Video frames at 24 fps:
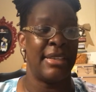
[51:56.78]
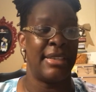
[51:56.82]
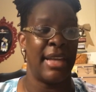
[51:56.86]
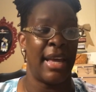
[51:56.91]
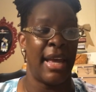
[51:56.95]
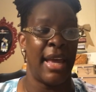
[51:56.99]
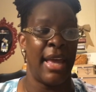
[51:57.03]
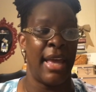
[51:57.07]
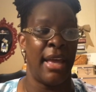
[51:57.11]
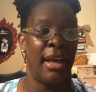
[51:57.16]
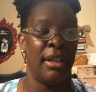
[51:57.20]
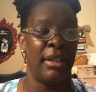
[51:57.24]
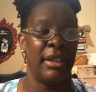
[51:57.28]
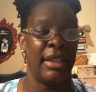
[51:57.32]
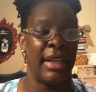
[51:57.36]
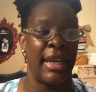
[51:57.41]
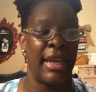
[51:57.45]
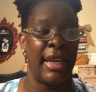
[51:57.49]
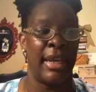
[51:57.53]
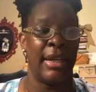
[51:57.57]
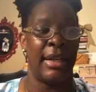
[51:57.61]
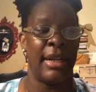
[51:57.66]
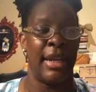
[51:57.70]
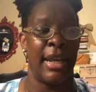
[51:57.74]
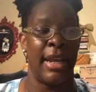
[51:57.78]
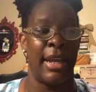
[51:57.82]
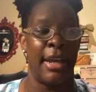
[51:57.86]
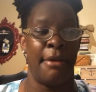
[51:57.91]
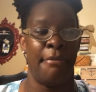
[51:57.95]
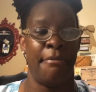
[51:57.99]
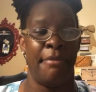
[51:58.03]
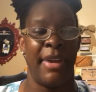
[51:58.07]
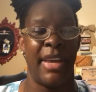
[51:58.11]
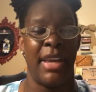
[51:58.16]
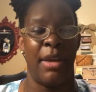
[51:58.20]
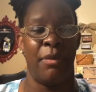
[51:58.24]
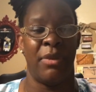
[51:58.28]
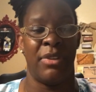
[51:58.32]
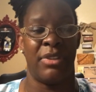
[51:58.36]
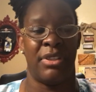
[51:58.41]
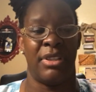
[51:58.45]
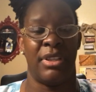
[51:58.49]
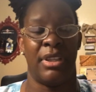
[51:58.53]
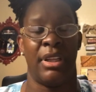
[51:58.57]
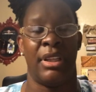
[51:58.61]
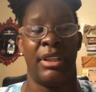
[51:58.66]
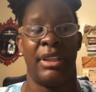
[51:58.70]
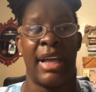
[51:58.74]
I can't think. But it is the
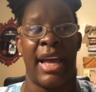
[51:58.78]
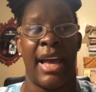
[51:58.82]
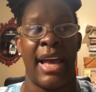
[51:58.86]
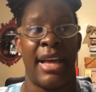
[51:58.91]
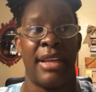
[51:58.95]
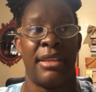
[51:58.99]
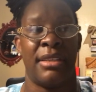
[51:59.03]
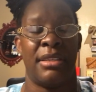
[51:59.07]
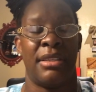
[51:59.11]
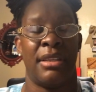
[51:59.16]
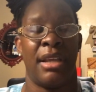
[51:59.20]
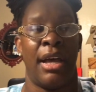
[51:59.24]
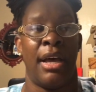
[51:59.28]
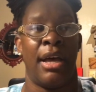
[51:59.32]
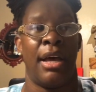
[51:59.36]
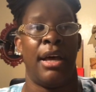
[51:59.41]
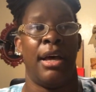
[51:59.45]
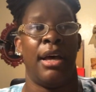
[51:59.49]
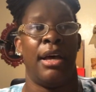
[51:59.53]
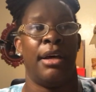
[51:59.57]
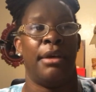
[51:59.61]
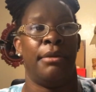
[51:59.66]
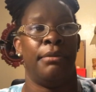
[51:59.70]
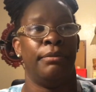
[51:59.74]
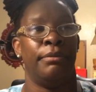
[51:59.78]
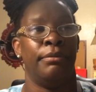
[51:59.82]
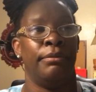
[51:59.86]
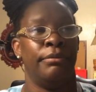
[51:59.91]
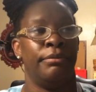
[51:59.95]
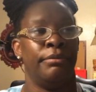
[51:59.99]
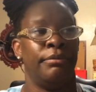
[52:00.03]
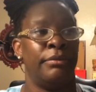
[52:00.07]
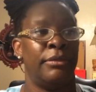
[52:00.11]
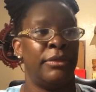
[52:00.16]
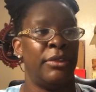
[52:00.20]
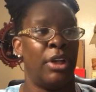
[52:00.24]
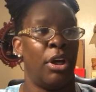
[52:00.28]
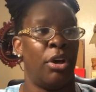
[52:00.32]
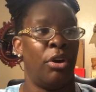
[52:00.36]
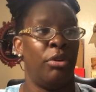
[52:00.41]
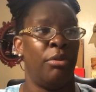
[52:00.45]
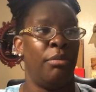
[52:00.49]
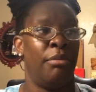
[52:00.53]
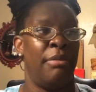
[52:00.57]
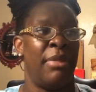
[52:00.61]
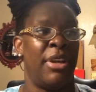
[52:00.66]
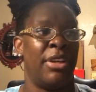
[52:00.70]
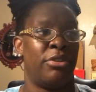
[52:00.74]
LNMP, which is the last
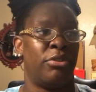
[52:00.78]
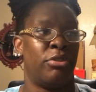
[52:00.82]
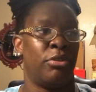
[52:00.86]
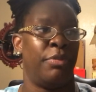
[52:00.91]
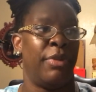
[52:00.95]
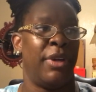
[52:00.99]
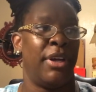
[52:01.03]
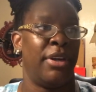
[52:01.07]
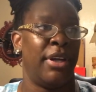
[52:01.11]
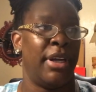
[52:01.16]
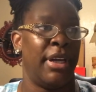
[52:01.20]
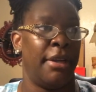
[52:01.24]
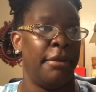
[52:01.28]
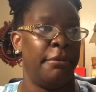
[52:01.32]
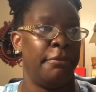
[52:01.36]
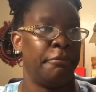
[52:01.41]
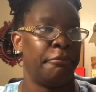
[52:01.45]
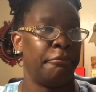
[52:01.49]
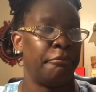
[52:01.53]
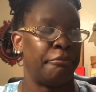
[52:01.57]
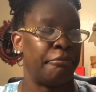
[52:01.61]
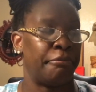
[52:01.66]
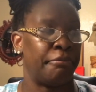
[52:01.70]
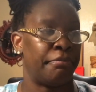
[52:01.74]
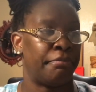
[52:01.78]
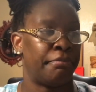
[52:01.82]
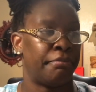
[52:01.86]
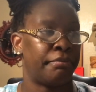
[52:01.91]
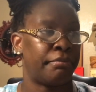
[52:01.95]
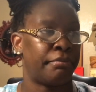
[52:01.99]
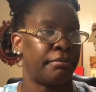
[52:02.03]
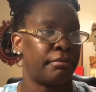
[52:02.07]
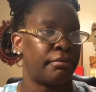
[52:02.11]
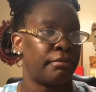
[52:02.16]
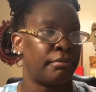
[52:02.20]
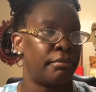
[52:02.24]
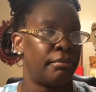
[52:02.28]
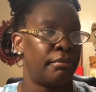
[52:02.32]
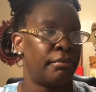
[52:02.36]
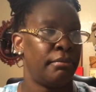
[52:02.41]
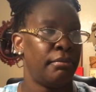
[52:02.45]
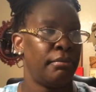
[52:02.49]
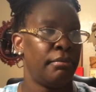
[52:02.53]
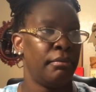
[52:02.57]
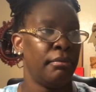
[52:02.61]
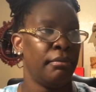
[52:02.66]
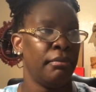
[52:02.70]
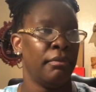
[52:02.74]
uh, known menstrual
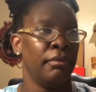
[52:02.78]
period.